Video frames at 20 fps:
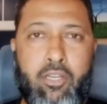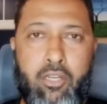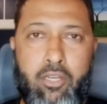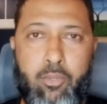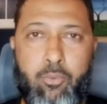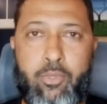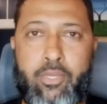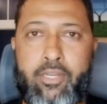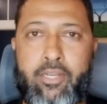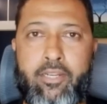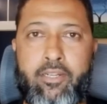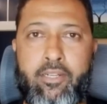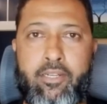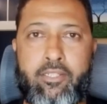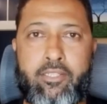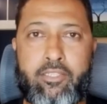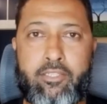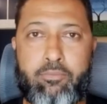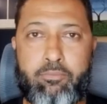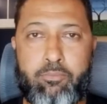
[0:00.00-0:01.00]
early wicket
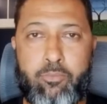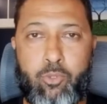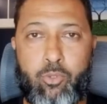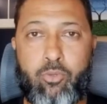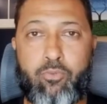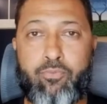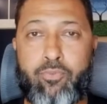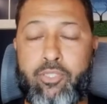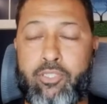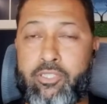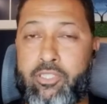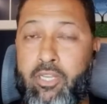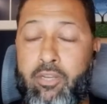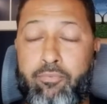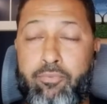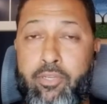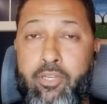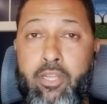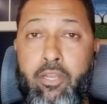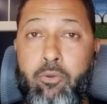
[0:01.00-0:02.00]
at the you know first
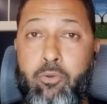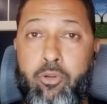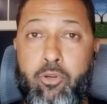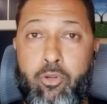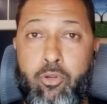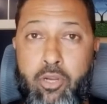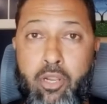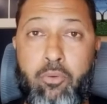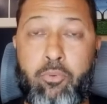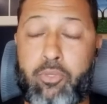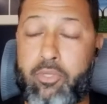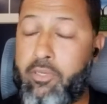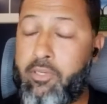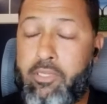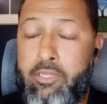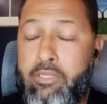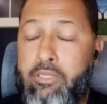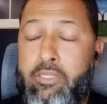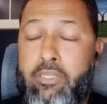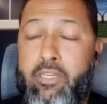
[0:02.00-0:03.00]
half an hour or hour
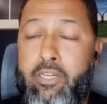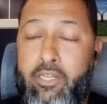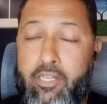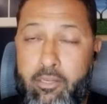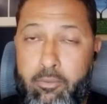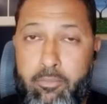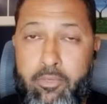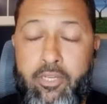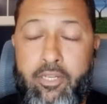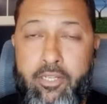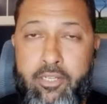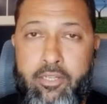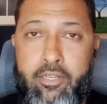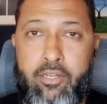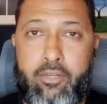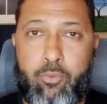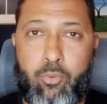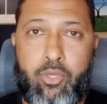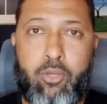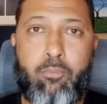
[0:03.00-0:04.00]
It'll, it
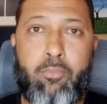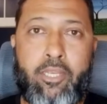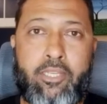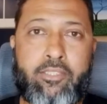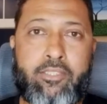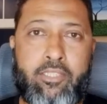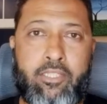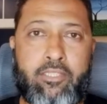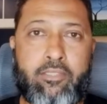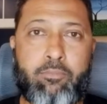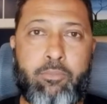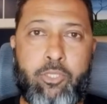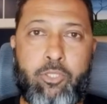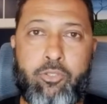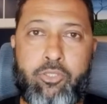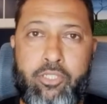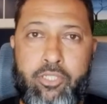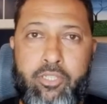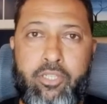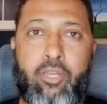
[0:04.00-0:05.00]
it will make sense
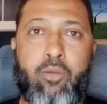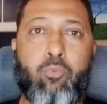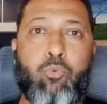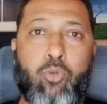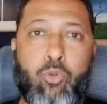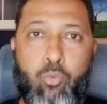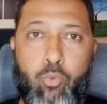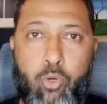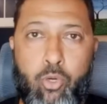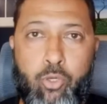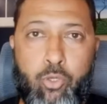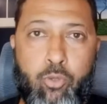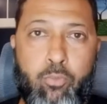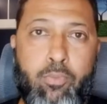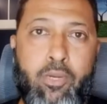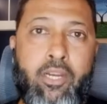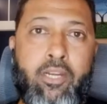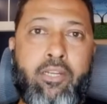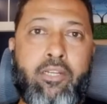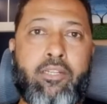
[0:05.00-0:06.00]
because india would want
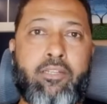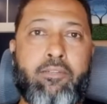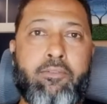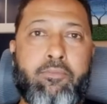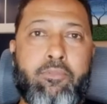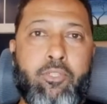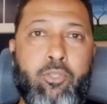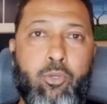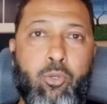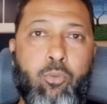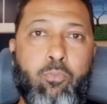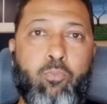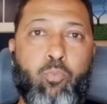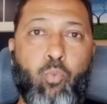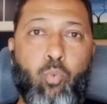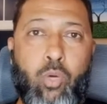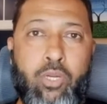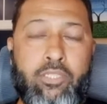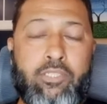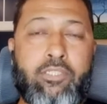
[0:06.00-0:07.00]
to bat you know
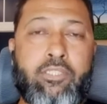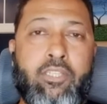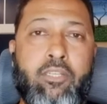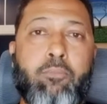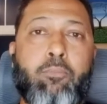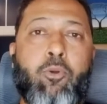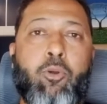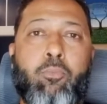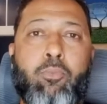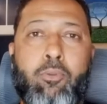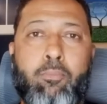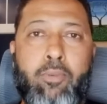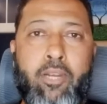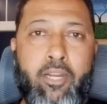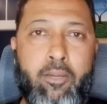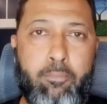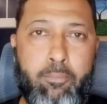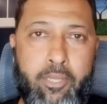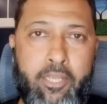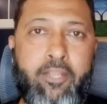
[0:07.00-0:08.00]
once and probably
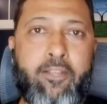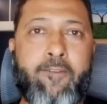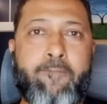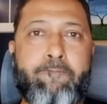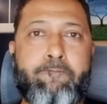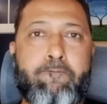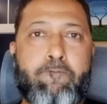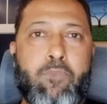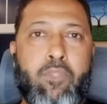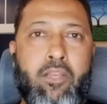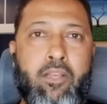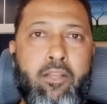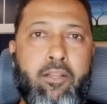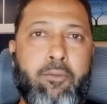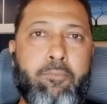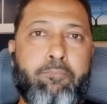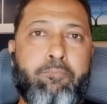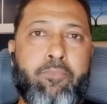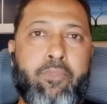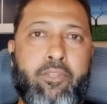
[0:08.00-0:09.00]
bat big
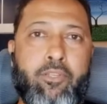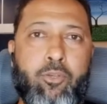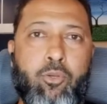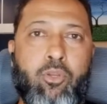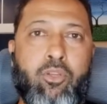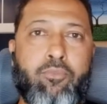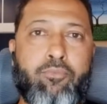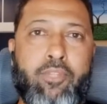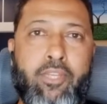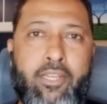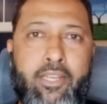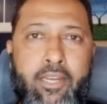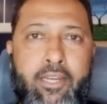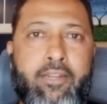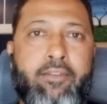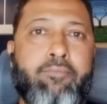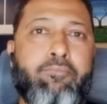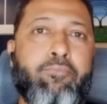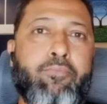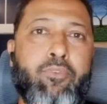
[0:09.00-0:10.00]
uh, you know if they
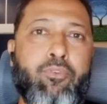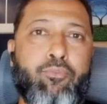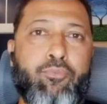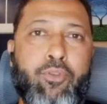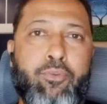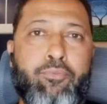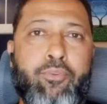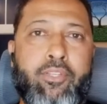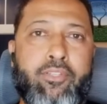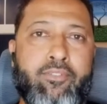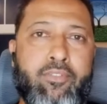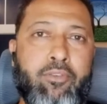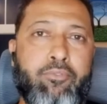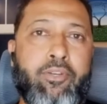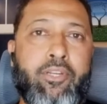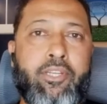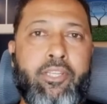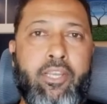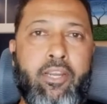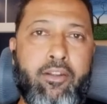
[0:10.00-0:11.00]
get 50,
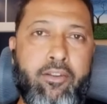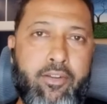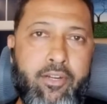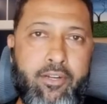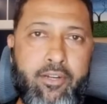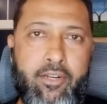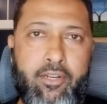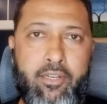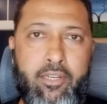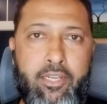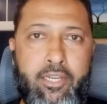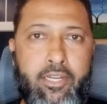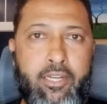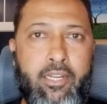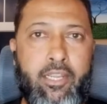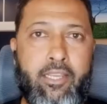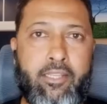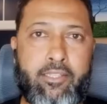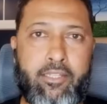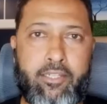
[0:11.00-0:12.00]
70, 100 run
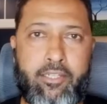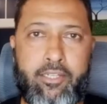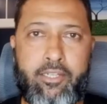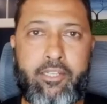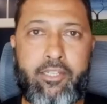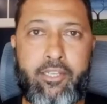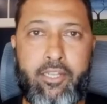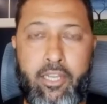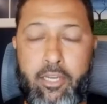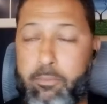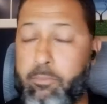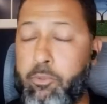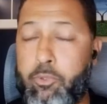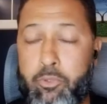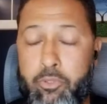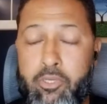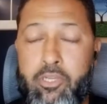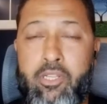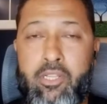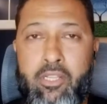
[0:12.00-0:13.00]
lead like they did in
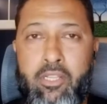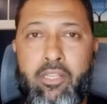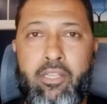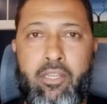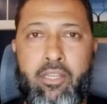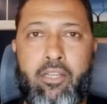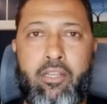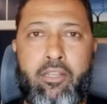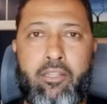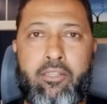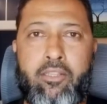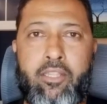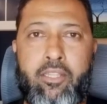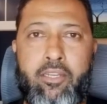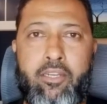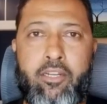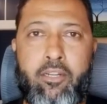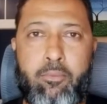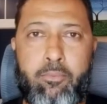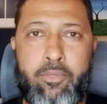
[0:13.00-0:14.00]
Nagpur, uh,
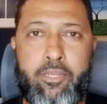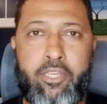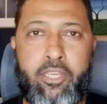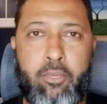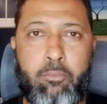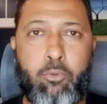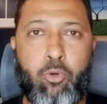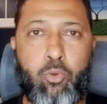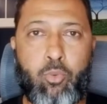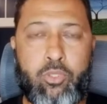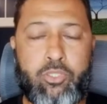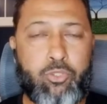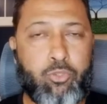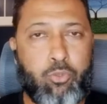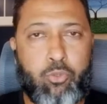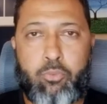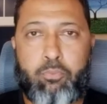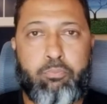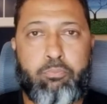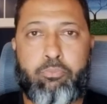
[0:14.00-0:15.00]
then it will be game over.
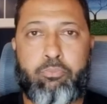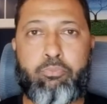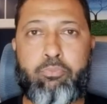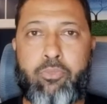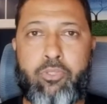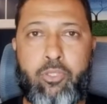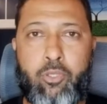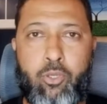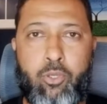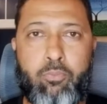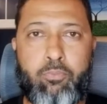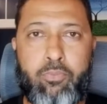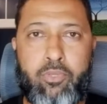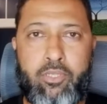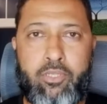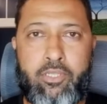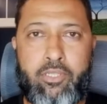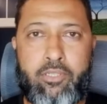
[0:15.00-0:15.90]
So, you know,